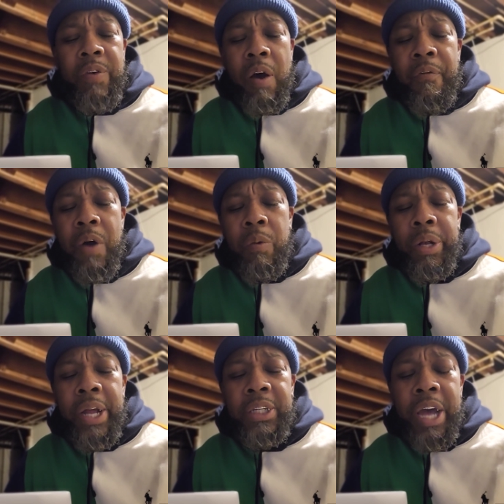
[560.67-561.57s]
Y'all fuck
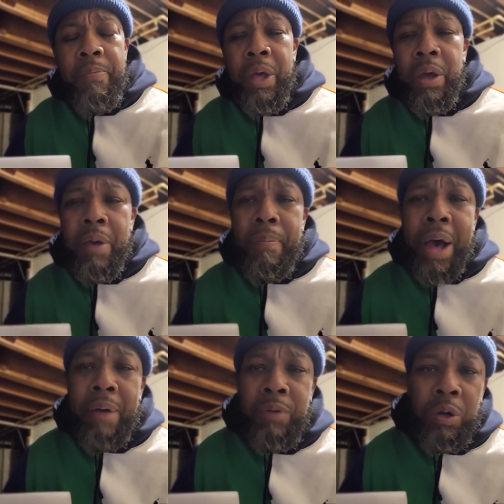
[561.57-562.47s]
with their type of hip
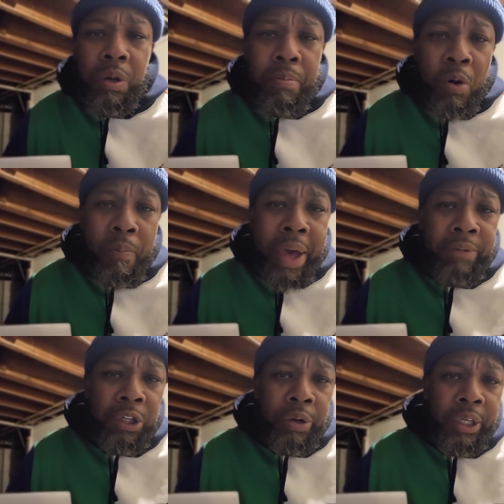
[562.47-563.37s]
hop, you know, the boom
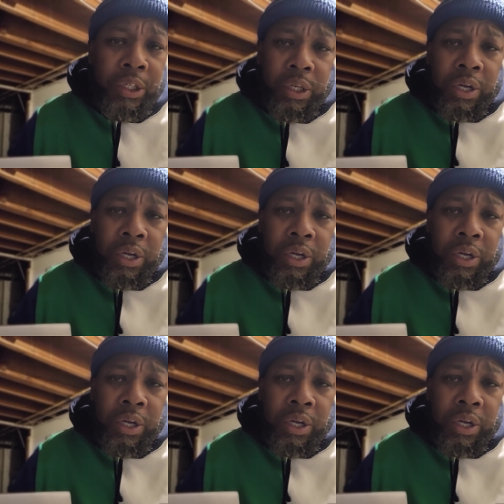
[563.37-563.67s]
bap joint.